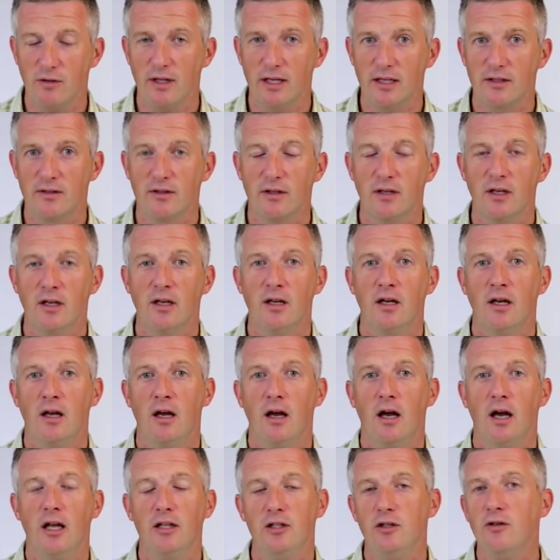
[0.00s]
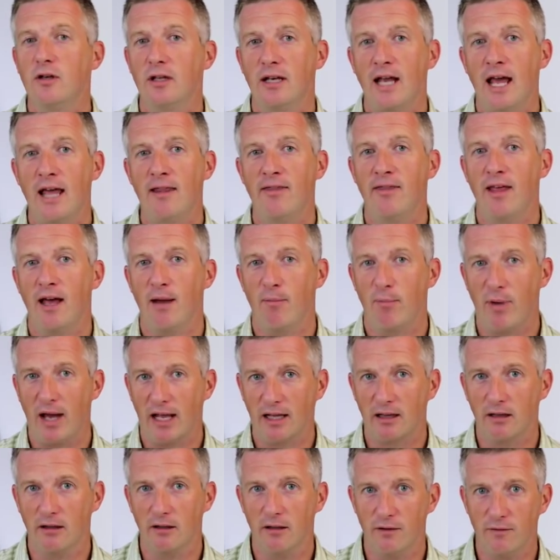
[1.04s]
this, and you can end that
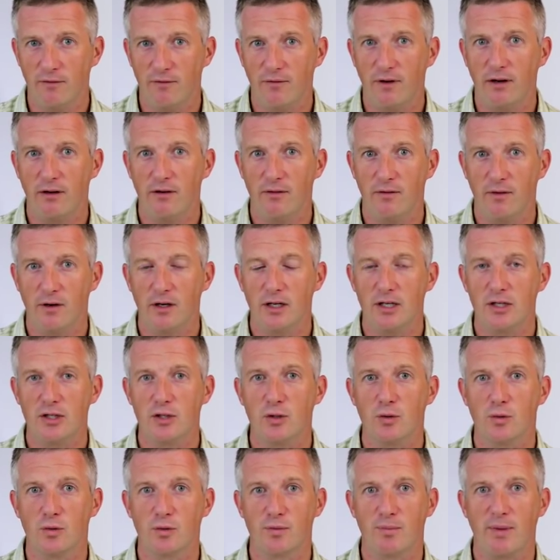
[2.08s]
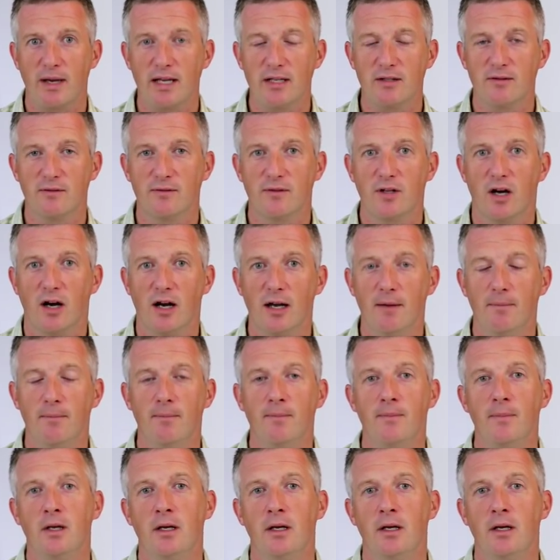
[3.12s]
battle in a very, very short space of time.